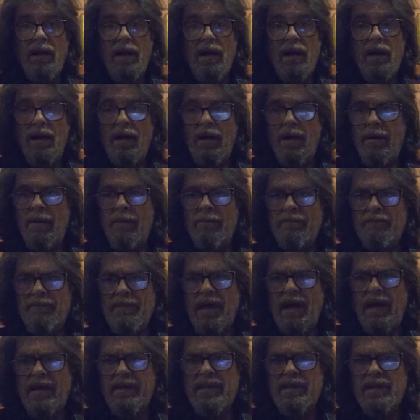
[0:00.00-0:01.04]
Um,
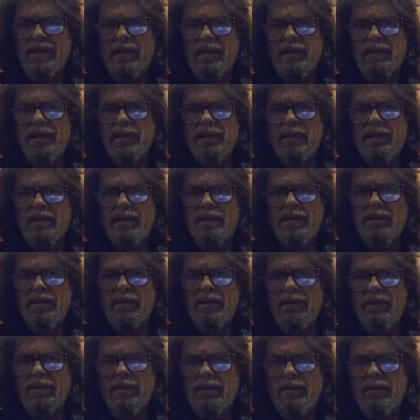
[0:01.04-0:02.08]
I think that
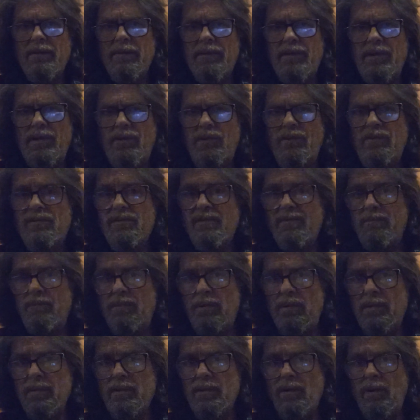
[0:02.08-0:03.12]
the use of
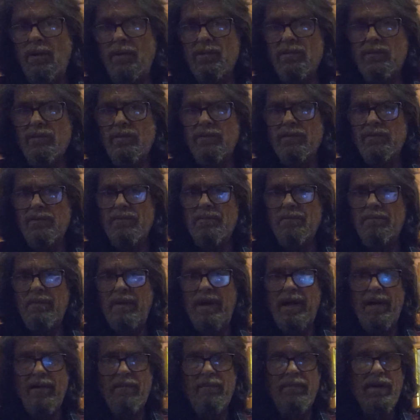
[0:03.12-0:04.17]
bulldozers
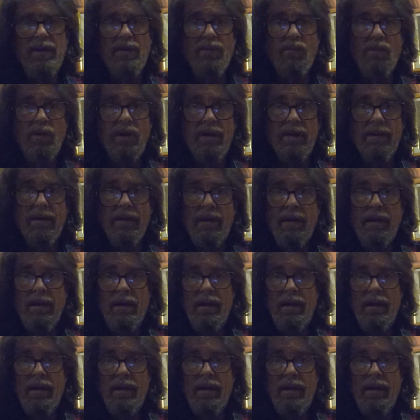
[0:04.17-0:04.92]
may have been what